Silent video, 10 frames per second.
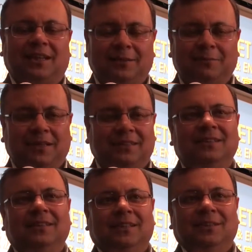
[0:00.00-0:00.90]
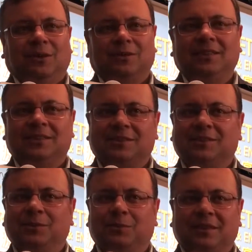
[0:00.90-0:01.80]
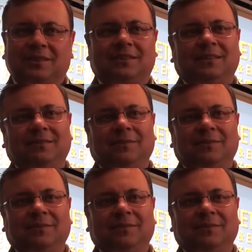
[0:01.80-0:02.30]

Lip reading: I'm at Northeastern University,